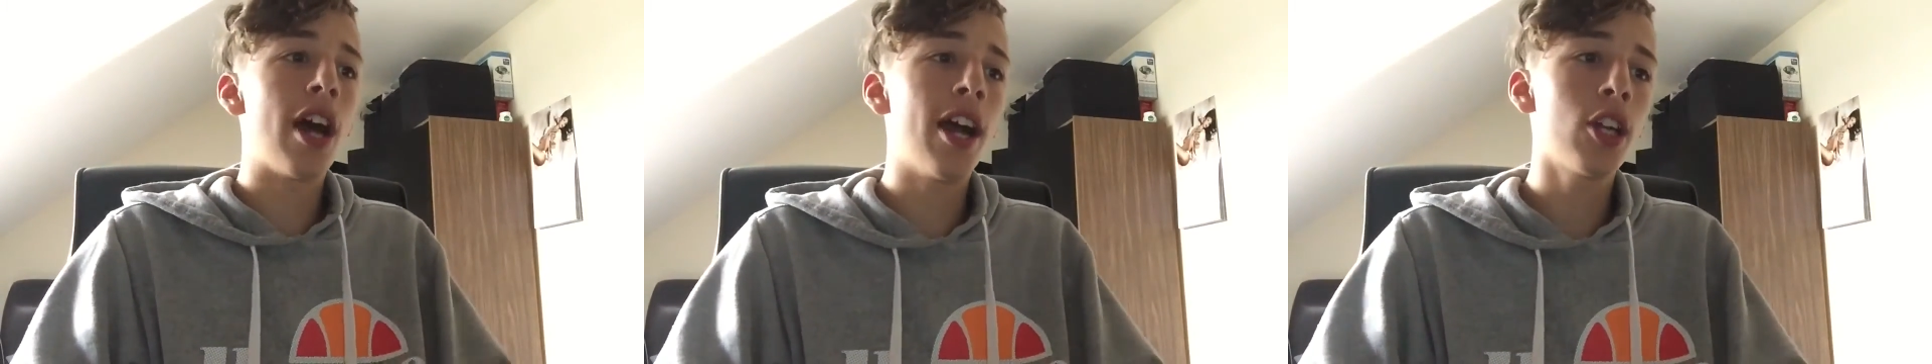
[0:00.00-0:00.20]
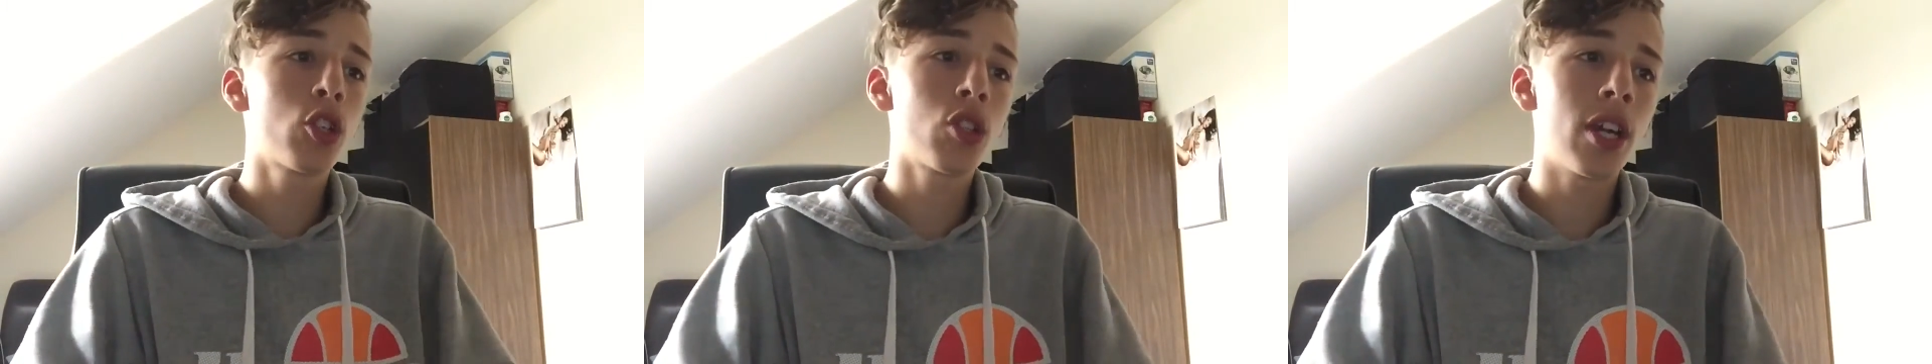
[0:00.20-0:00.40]

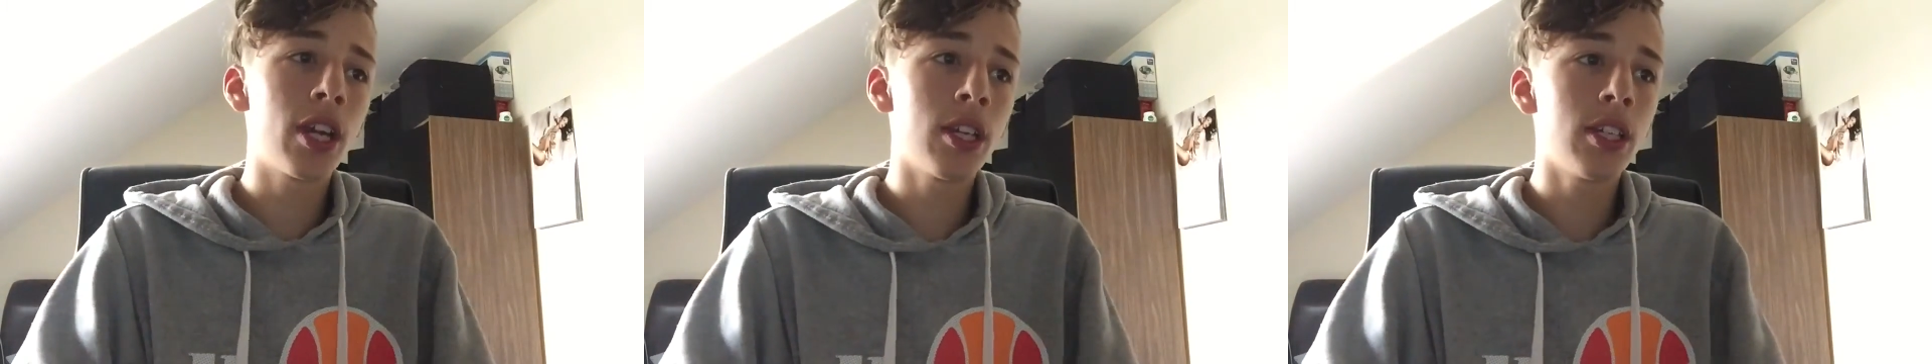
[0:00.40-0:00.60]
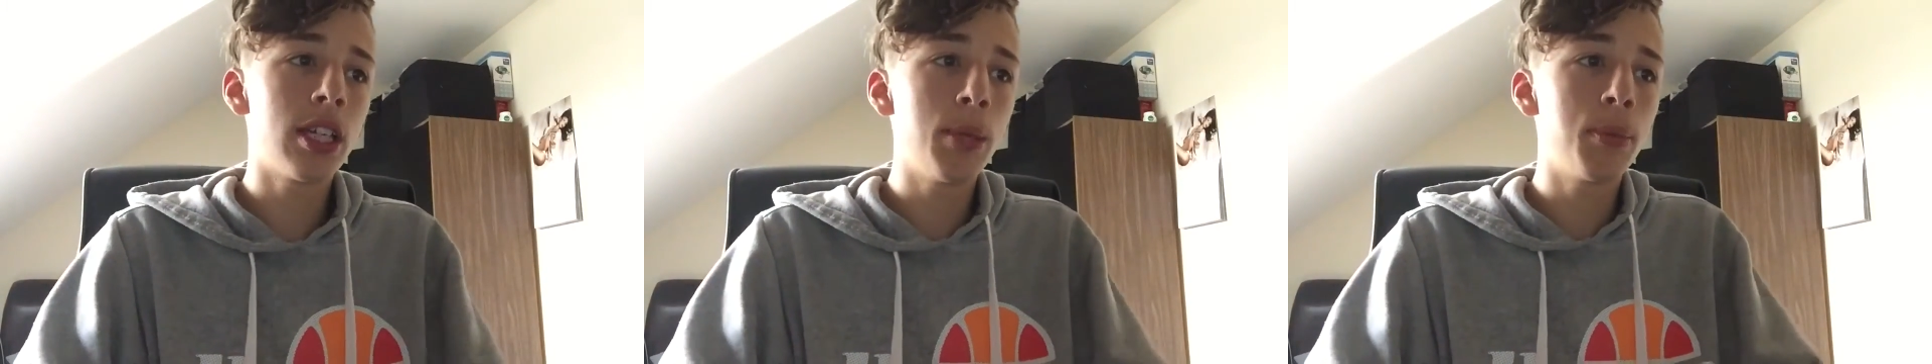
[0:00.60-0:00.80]
I try
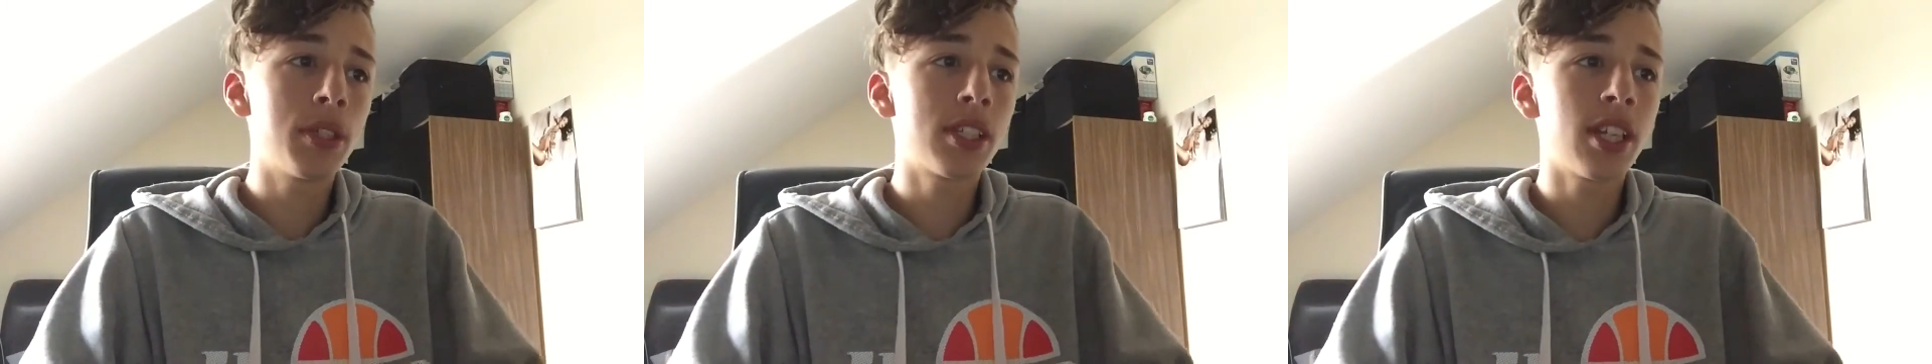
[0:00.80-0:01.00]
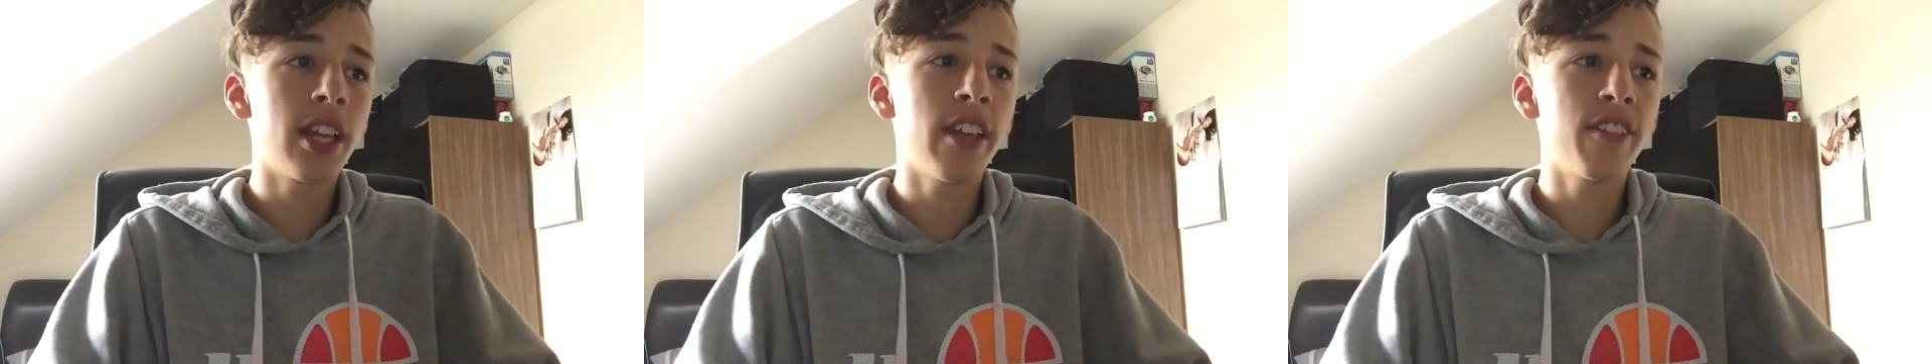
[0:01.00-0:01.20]
and keep it
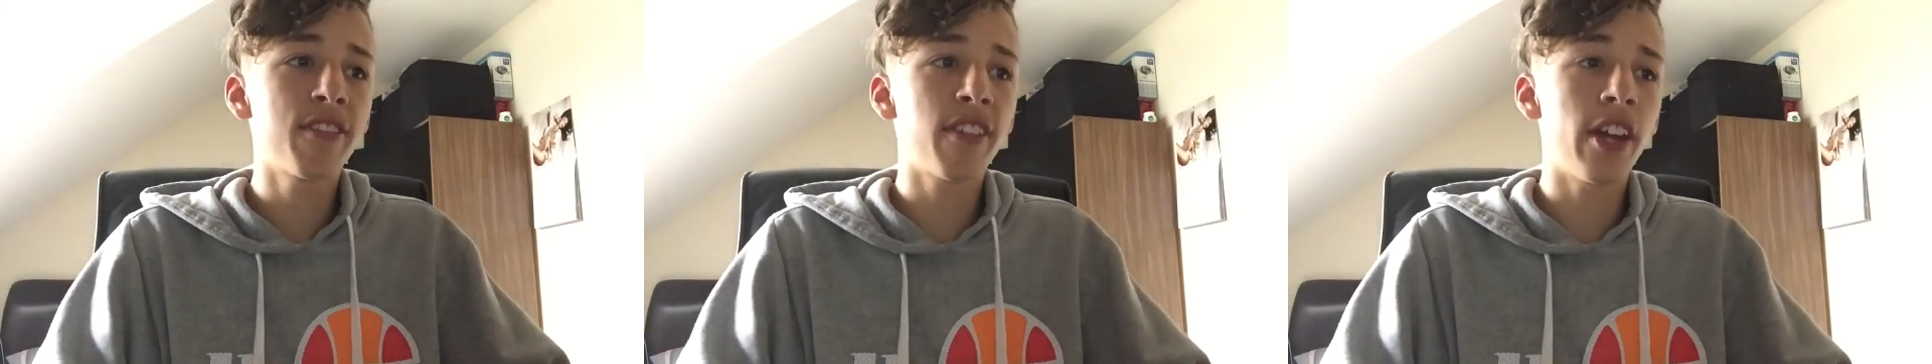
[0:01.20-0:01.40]
safe.